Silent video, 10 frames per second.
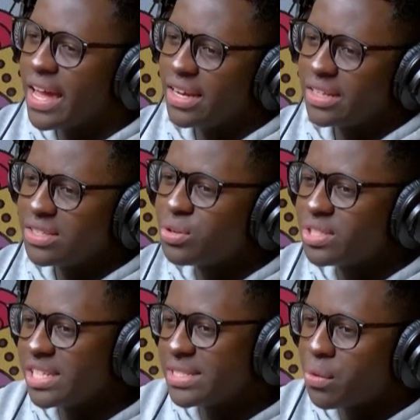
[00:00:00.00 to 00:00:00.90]
And it's
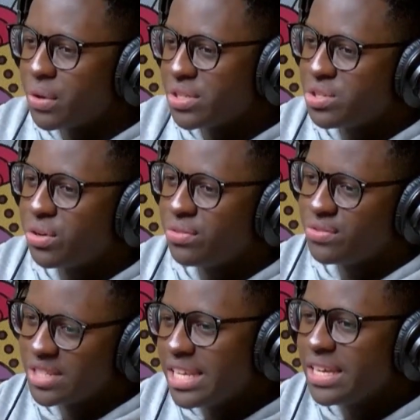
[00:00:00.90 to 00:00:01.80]
not just a question
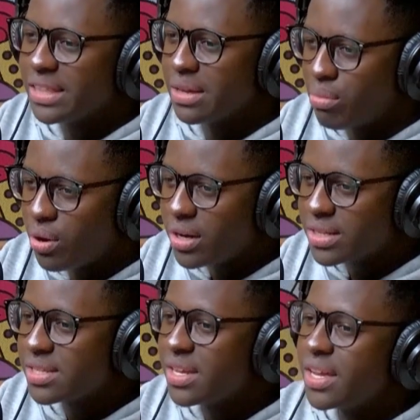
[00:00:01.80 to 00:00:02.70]
of ticking the
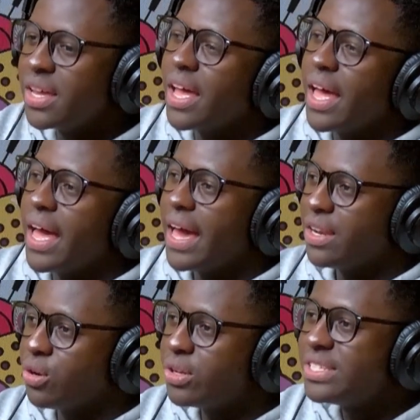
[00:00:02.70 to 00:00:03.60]
box. Mm-hmm.
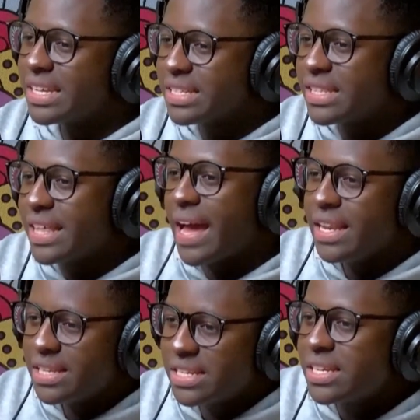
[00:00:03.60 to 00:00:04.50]
And not just
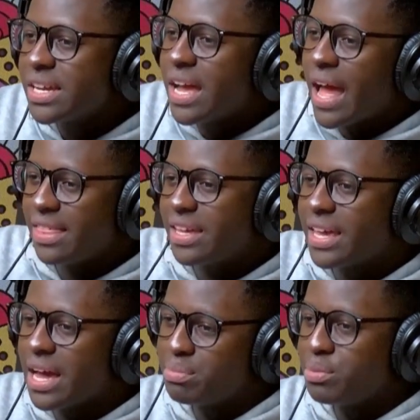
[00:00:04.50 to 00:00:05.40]
that, I
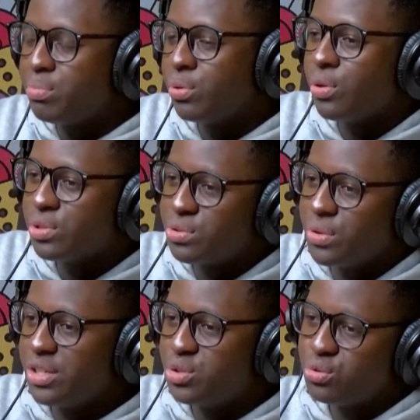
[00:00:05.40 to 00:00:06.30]
think young people
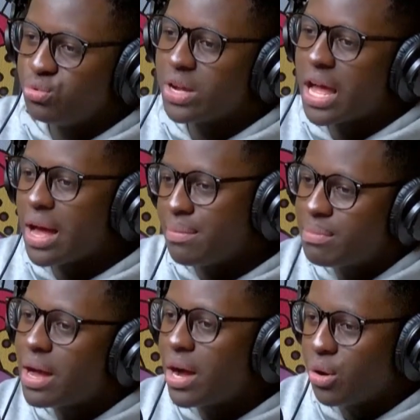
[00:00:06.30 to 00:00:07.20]
also need to
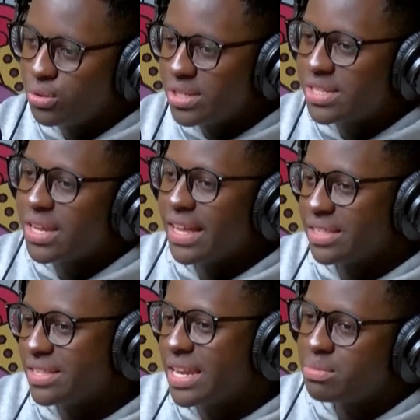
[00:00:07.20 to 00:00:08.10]
come out
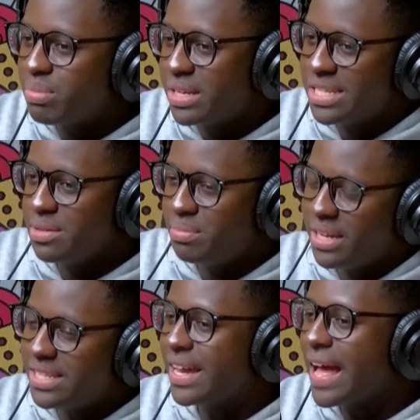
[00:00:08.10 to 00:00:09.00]
and start
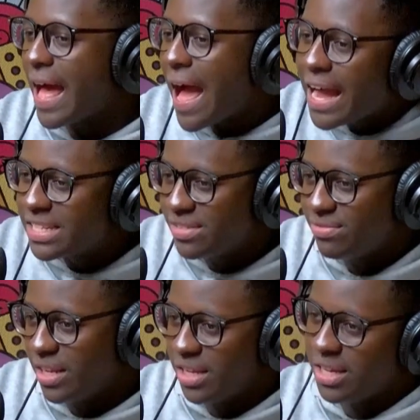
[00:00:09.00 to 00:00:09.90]
participating
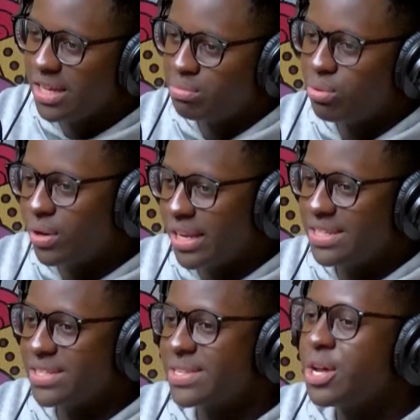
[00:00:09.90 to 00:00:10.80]
actively in
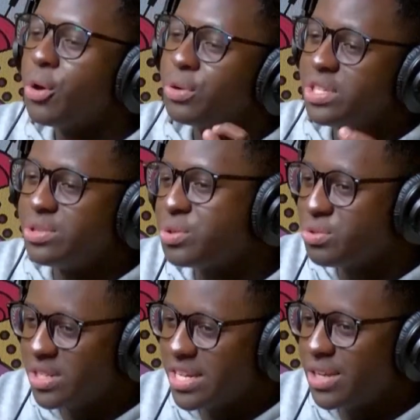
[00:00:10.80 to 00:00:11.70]
politics, which is
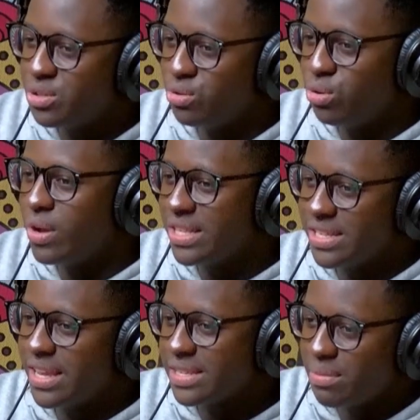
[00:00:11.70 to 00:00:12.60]
what we try to do
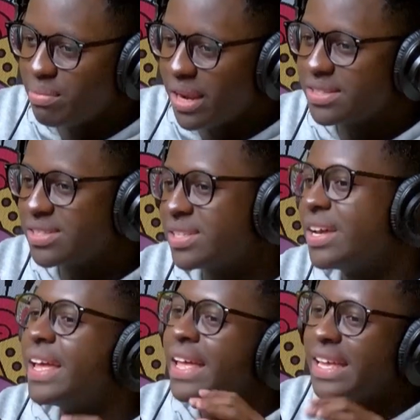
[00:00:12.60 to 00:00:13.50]
at Siasa Place.